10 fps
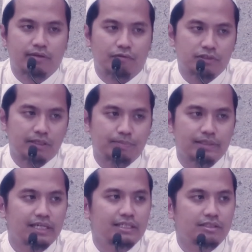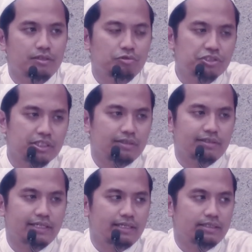For example, there is a
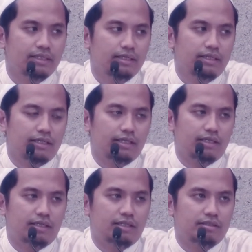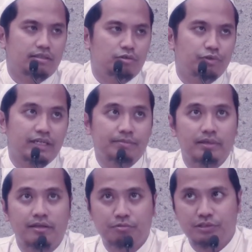notion that to get
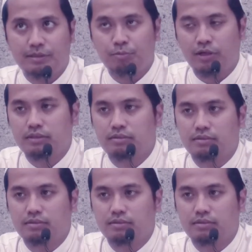married to someone,